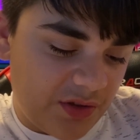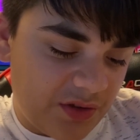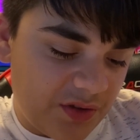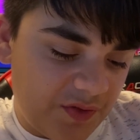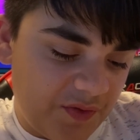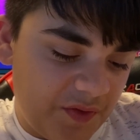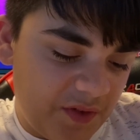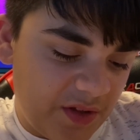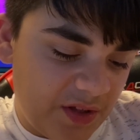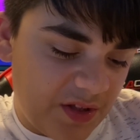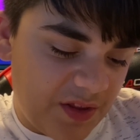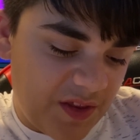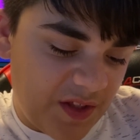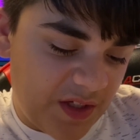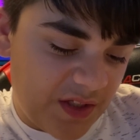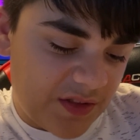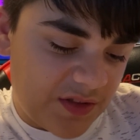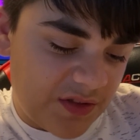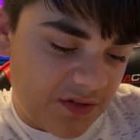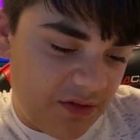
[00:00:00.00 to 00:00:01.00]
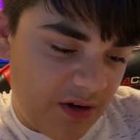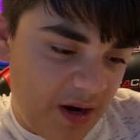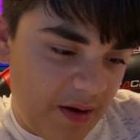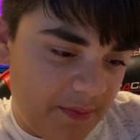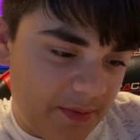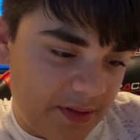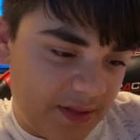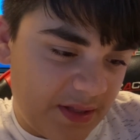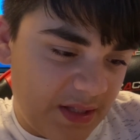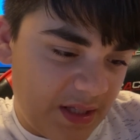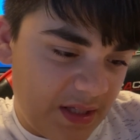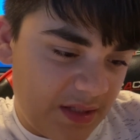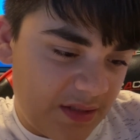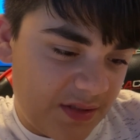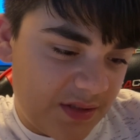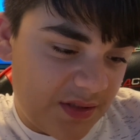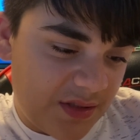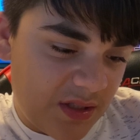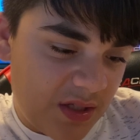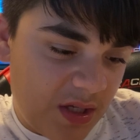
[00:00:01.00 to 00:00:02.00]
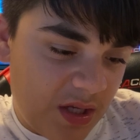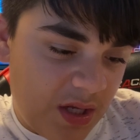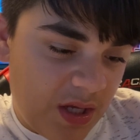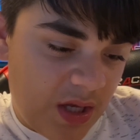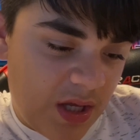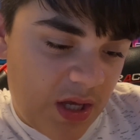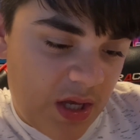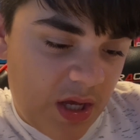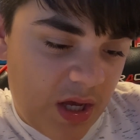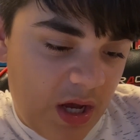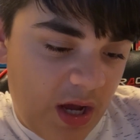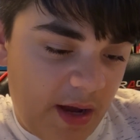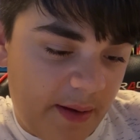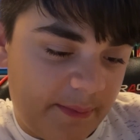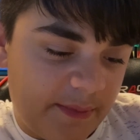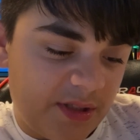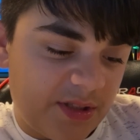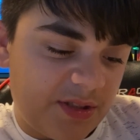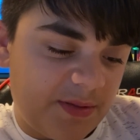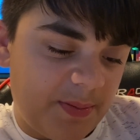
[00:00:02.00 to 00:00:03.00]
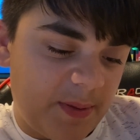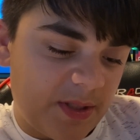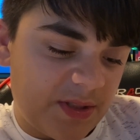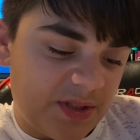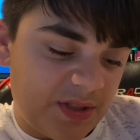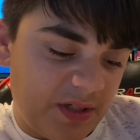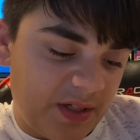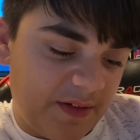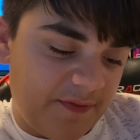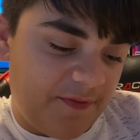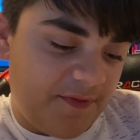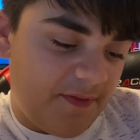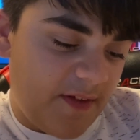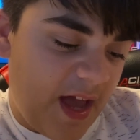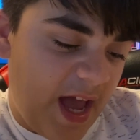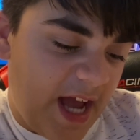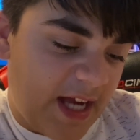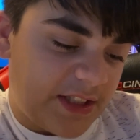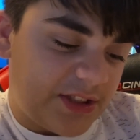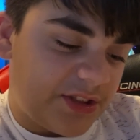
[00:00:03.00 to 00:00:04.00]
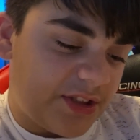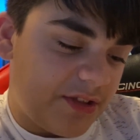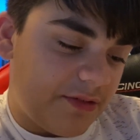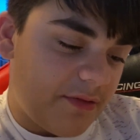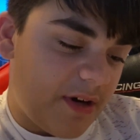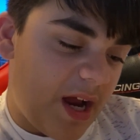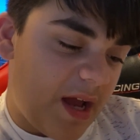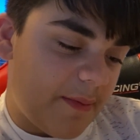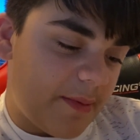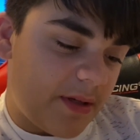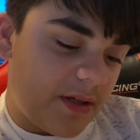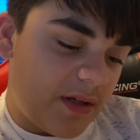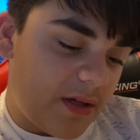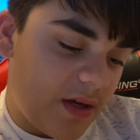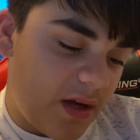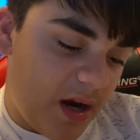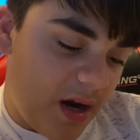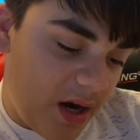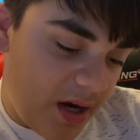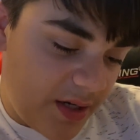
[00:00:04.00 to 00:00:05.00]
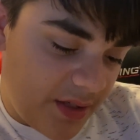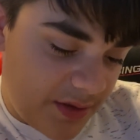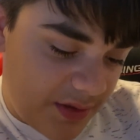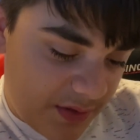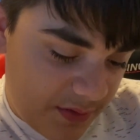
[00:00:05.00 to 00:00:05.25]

for the things you grab like this, you're supposed to like actually grab it. Alright,